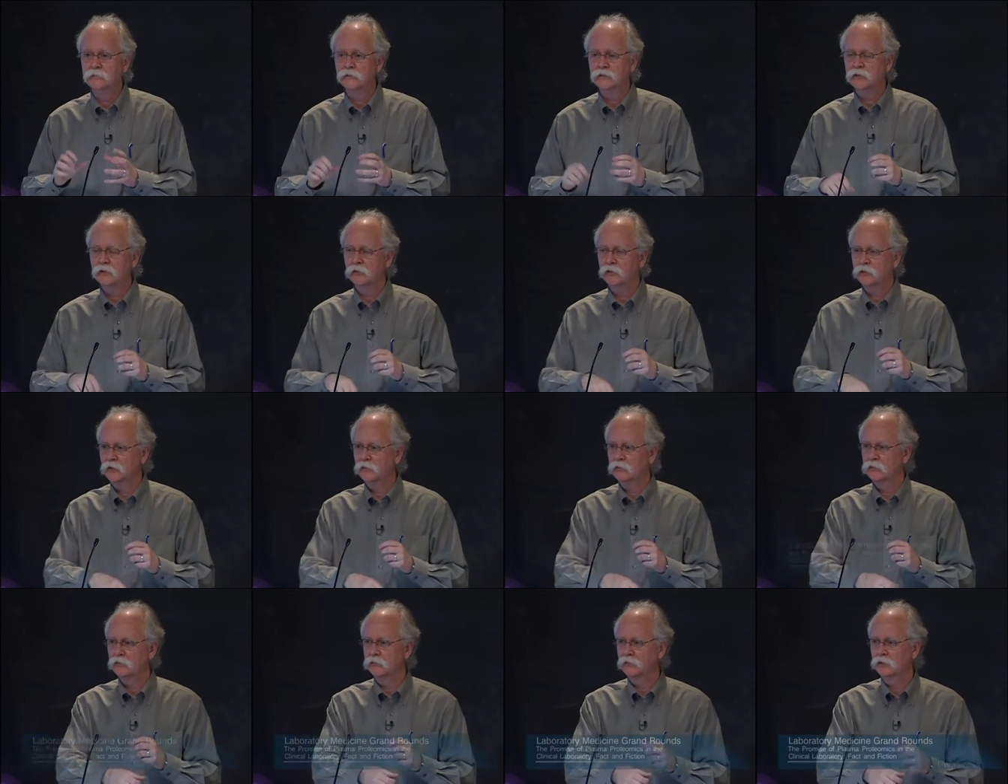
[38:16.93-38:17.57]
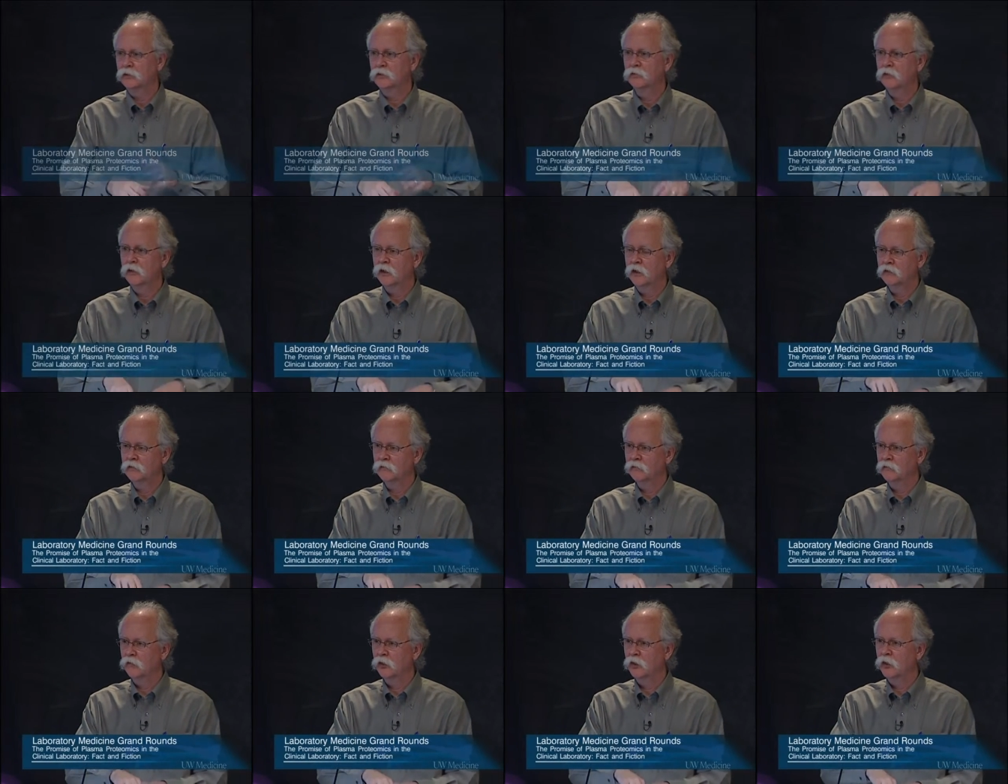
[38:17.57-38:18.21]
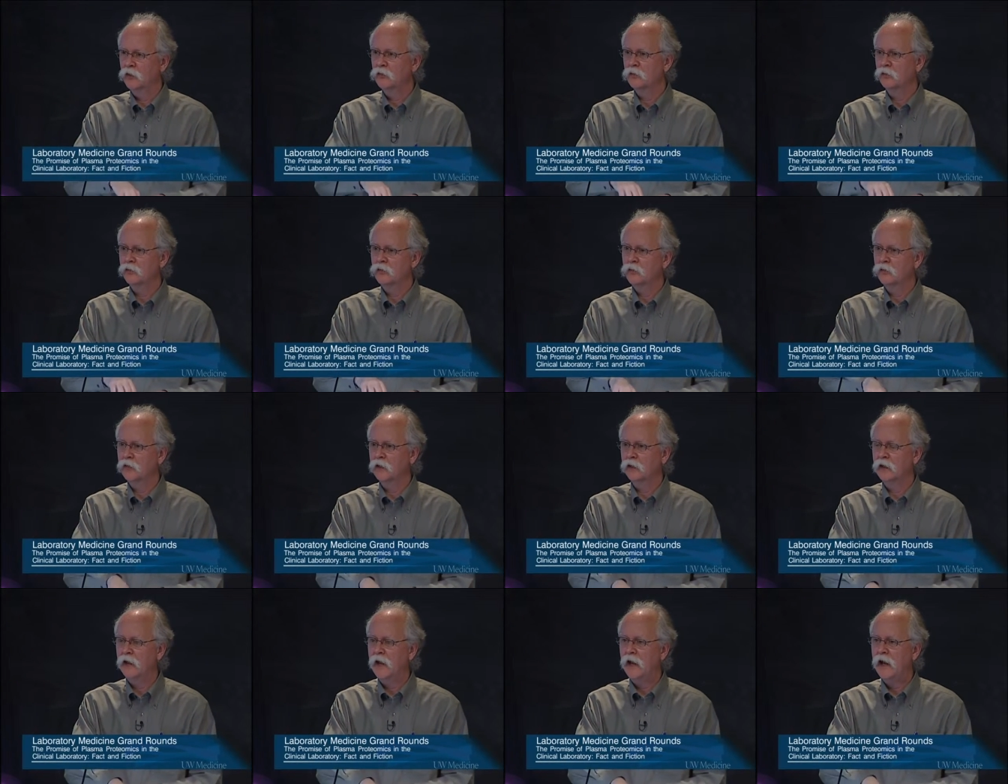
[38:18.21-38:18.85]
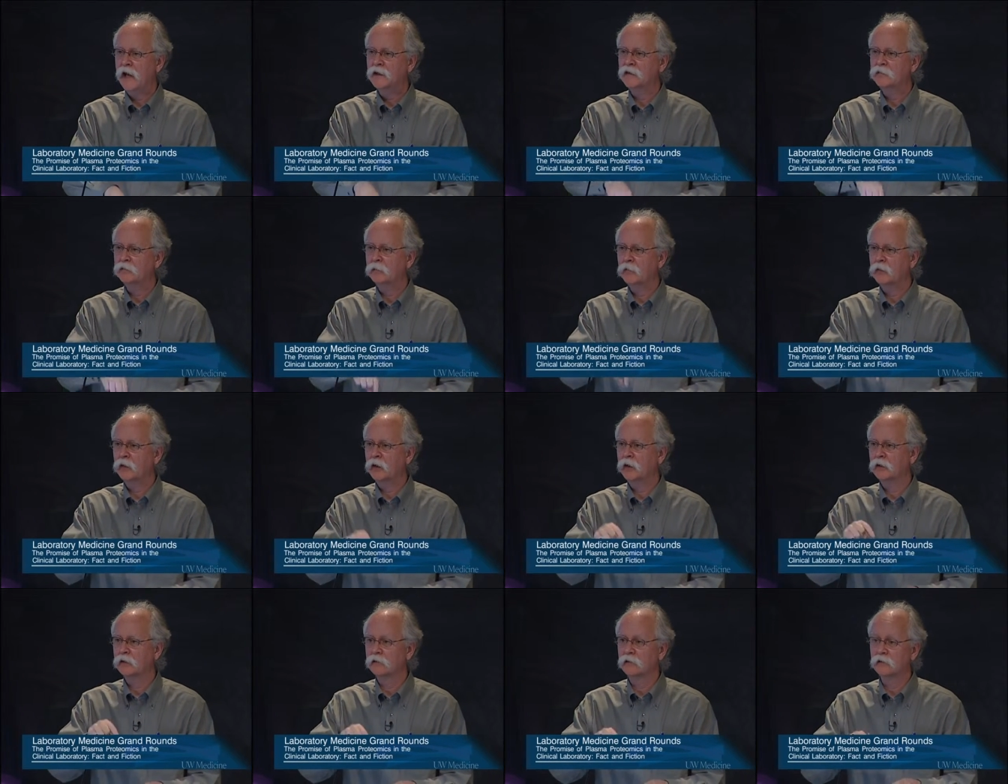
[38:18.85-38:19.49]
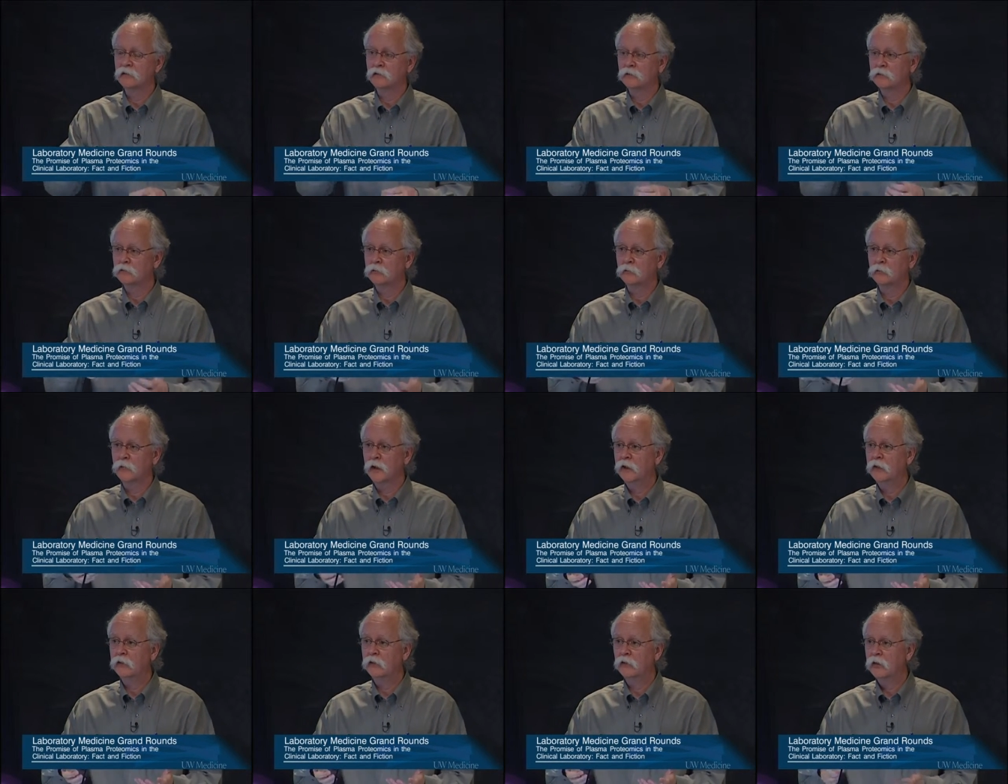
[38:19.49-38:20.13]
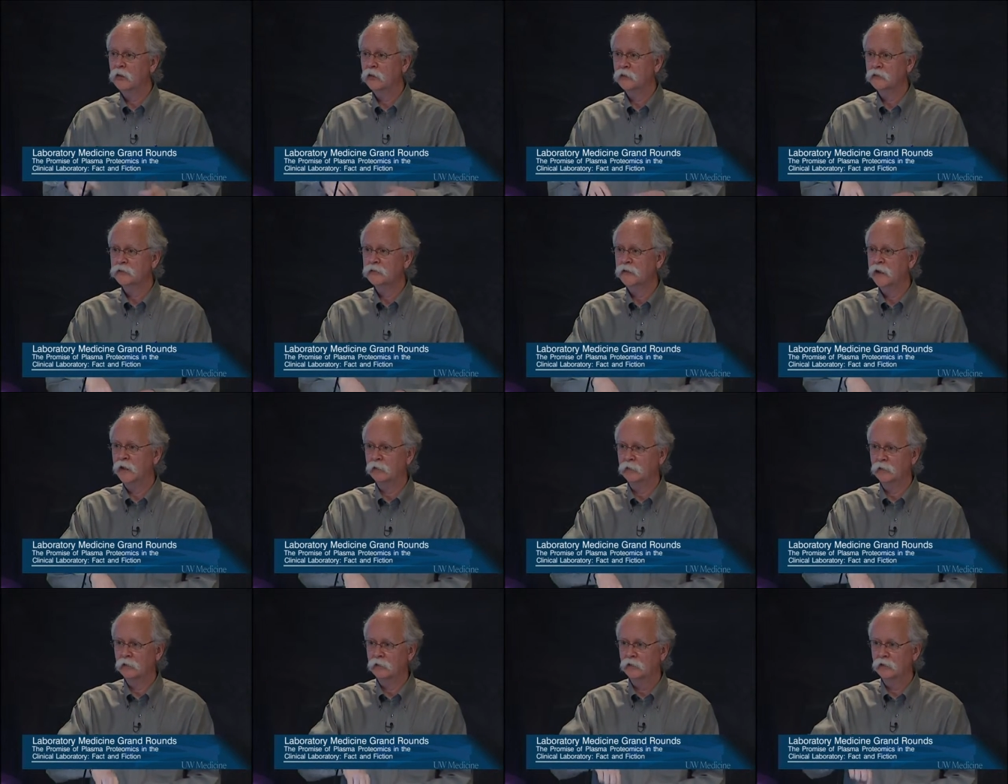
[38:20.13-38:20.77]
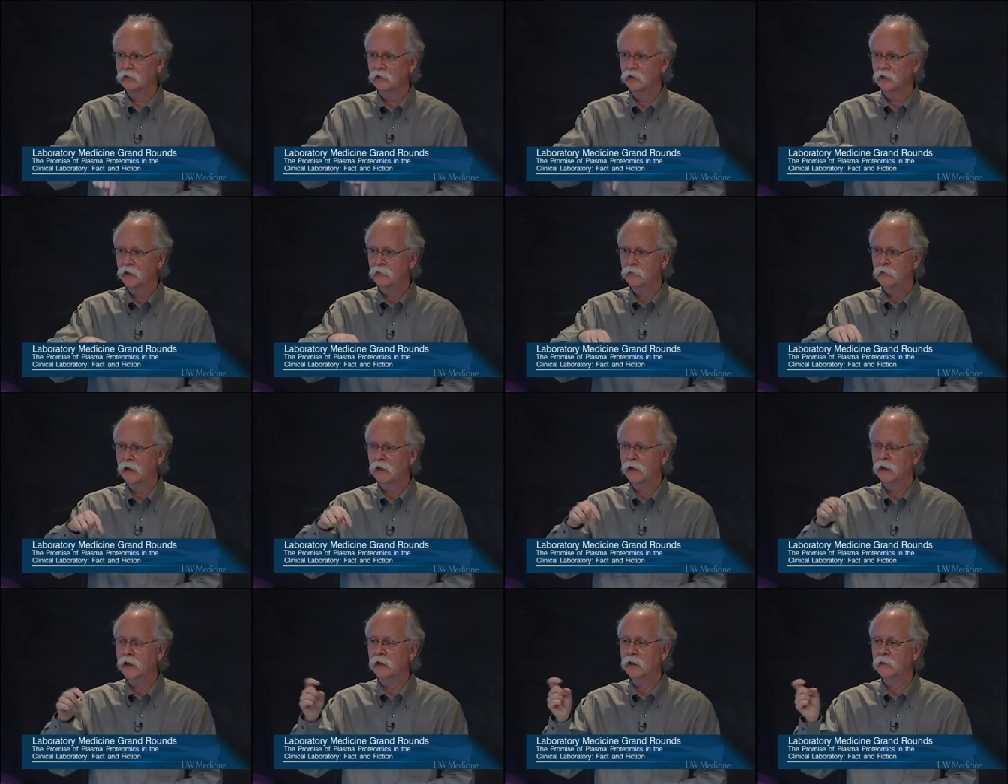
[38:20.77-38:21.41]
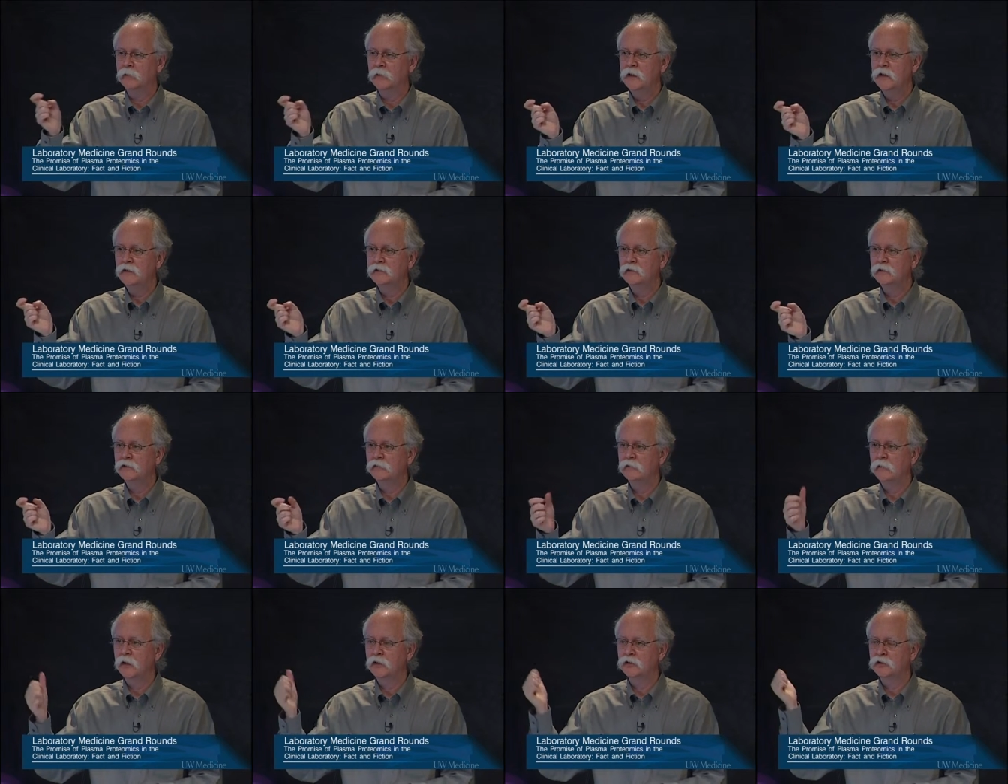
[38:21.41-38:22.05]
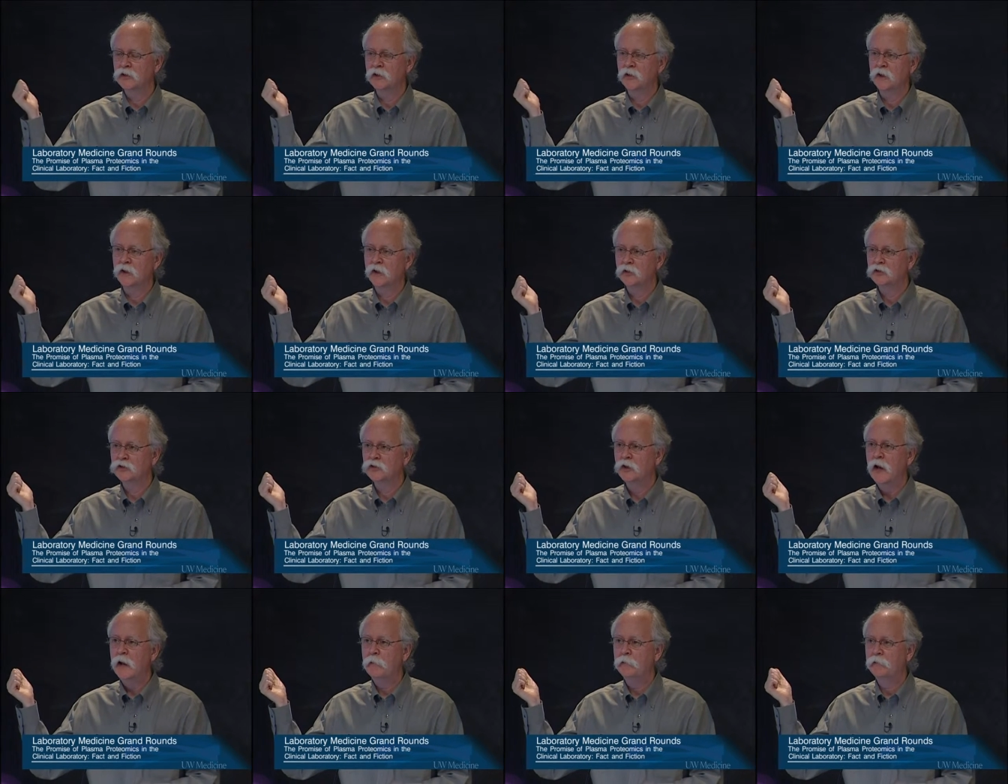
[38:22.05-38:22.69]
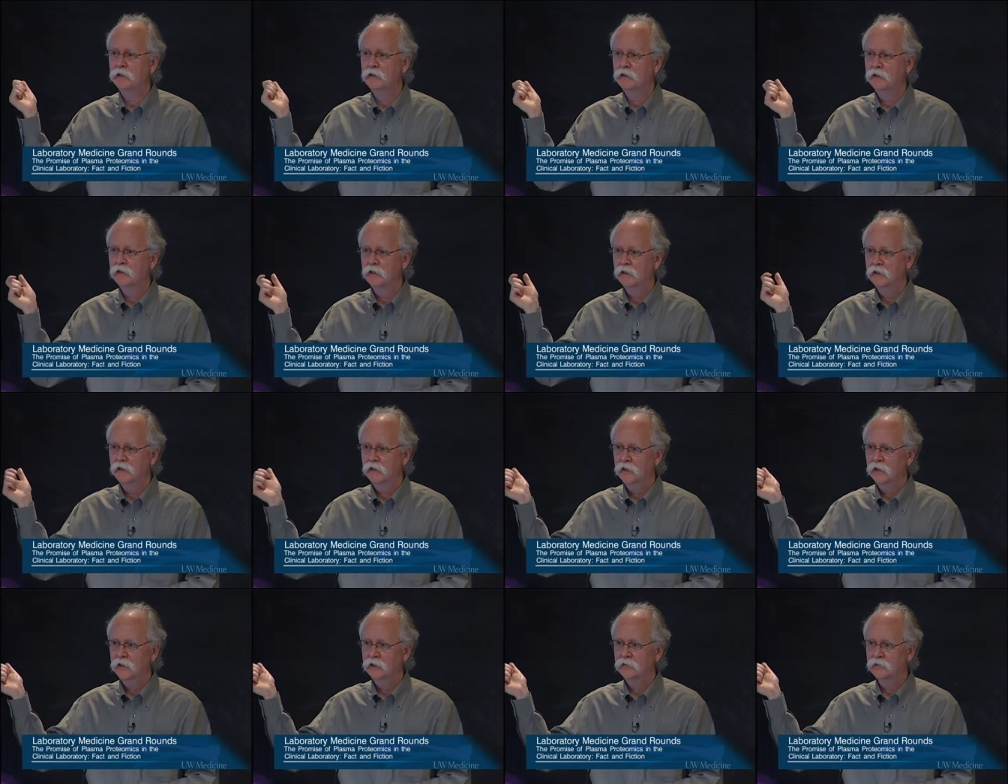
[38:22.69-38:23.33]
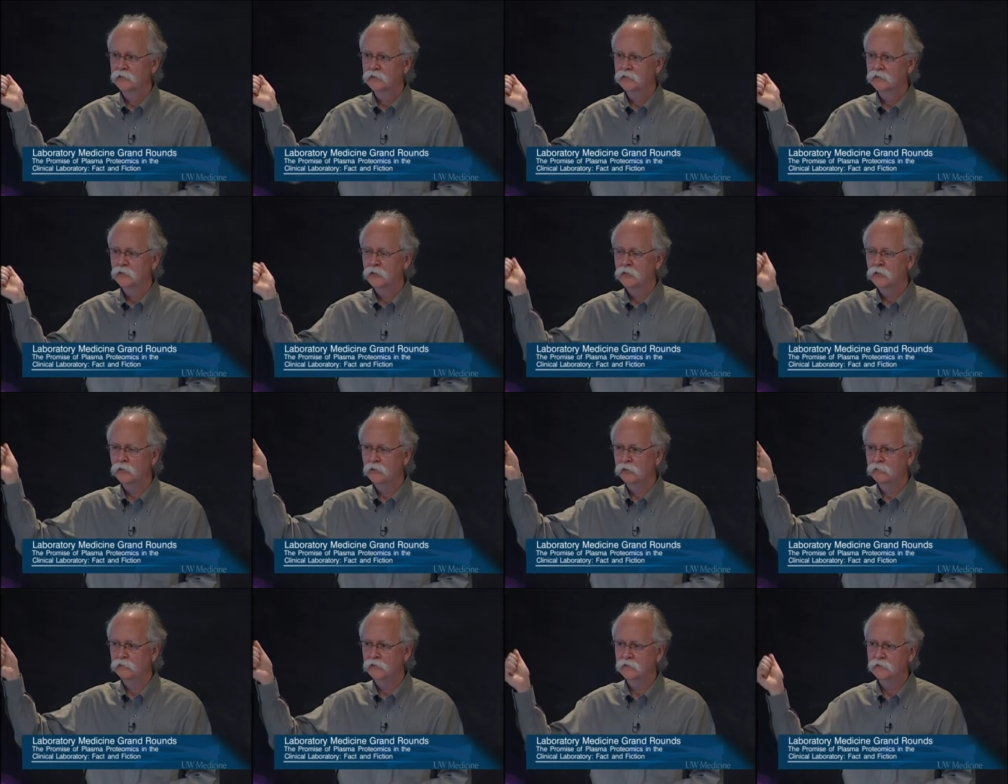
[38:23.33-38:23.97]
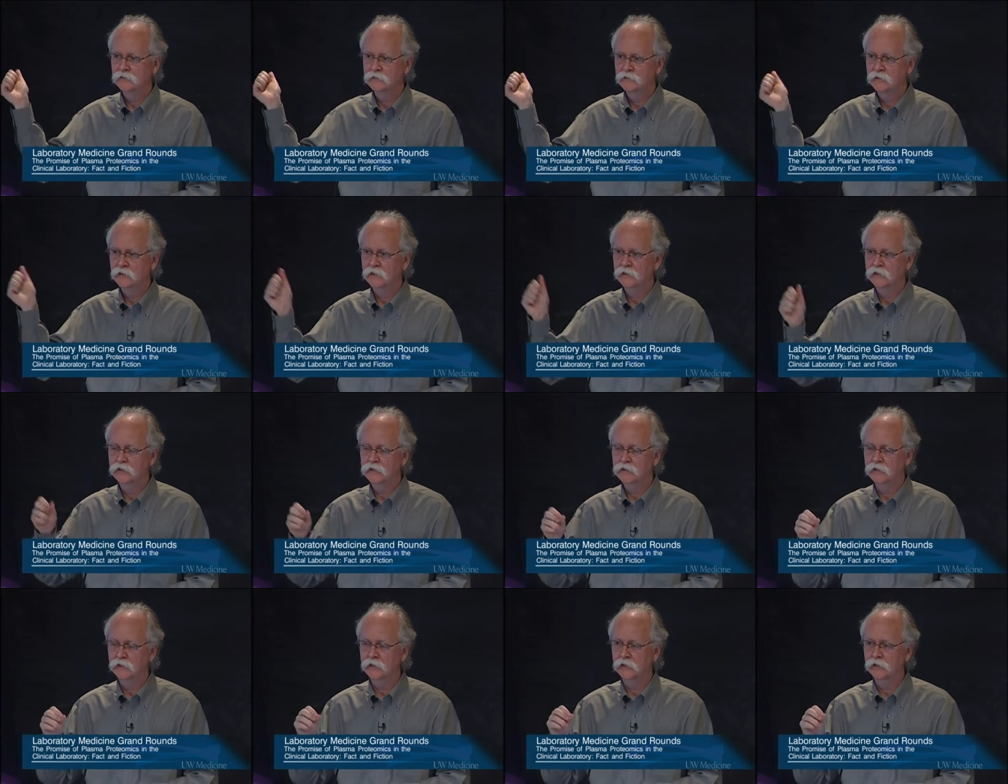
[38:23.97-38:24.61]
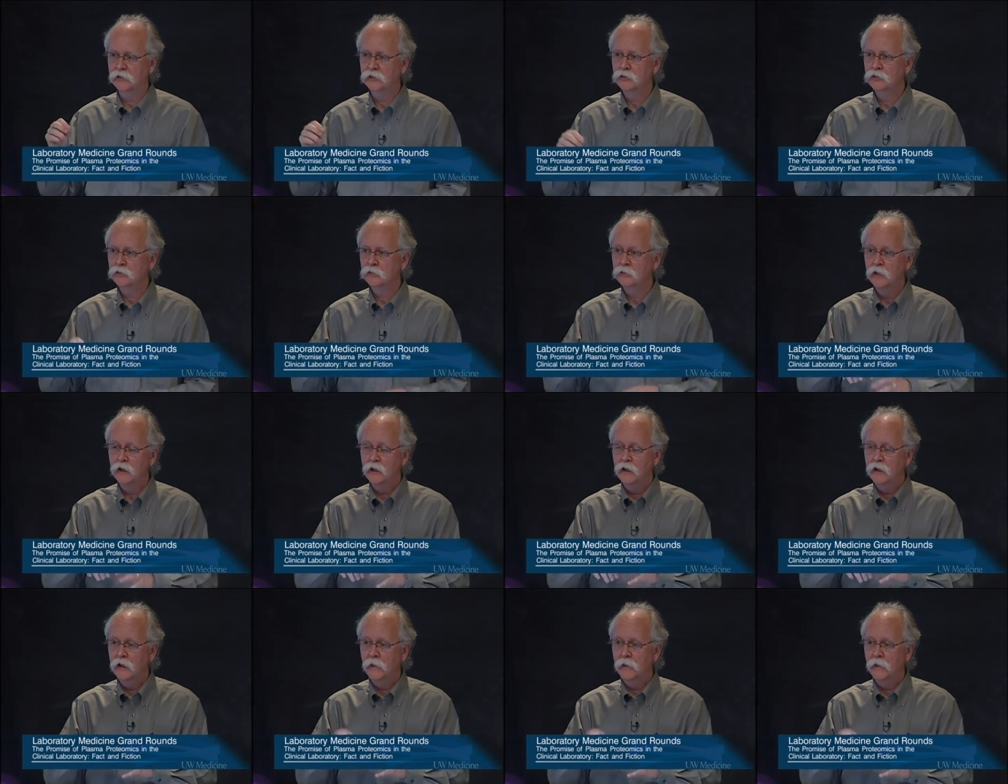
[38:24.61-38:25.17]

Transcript: So you, you, can low, you can aspirate through regular autosampler, magnetic bead suspension. They get trapped in the zone of this, in this little tube.